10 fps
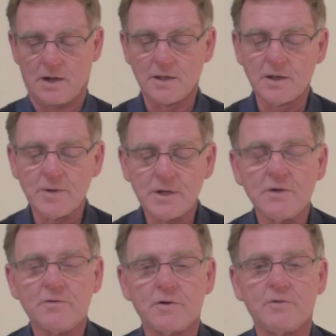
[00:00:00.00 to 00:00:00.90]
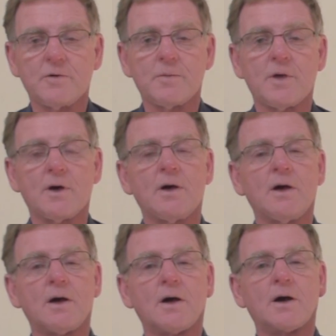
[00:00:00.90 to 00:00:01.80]
A little bit different from the
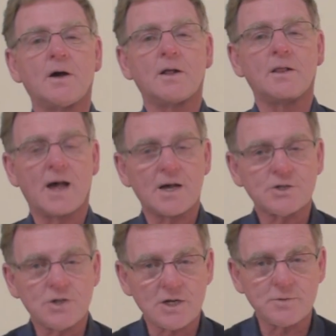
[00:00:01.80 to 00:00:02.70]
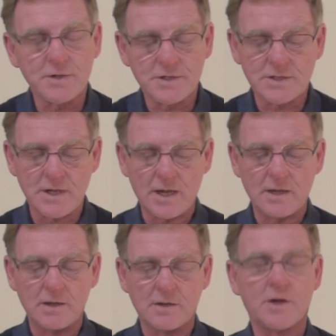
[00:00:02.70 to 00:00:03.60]
Last Judgment
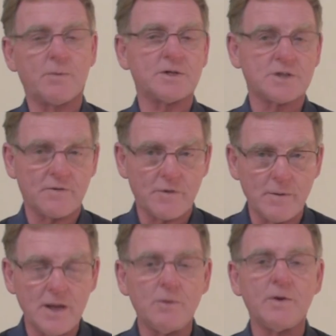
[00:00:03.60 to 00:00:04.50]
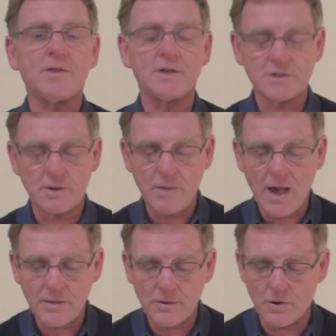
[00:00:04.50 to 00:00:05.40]
scene that we're so familiar with in St.
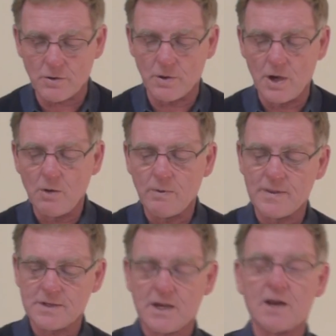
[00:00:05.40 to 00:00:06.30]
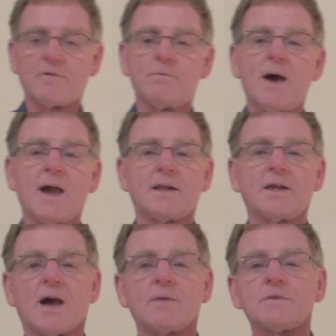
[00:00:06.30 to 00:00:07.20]
Matthew, where the Son of Man
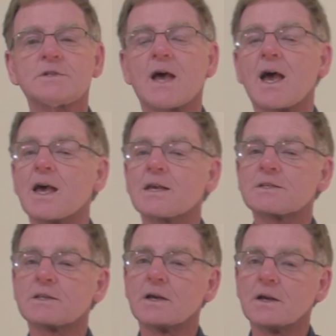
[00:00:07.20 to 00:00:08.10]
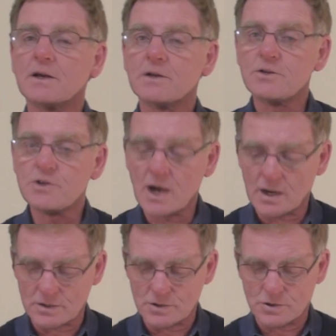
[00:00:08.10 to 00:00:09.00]
comes as
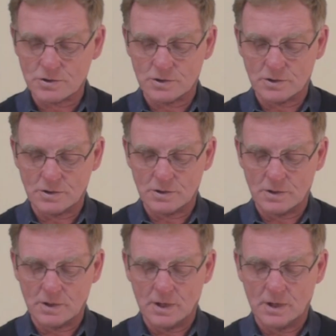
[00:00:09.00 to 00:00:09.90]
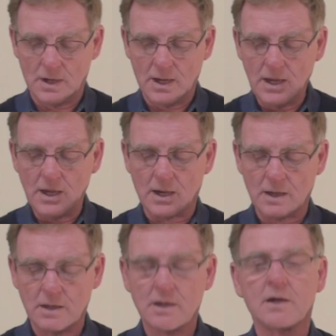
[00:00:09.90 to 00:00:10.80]
judge.
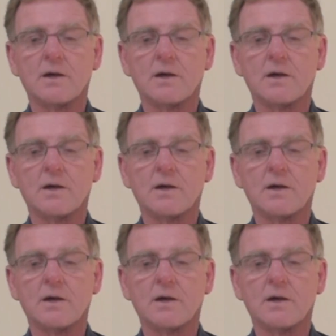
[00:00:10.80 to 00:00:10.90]
Here,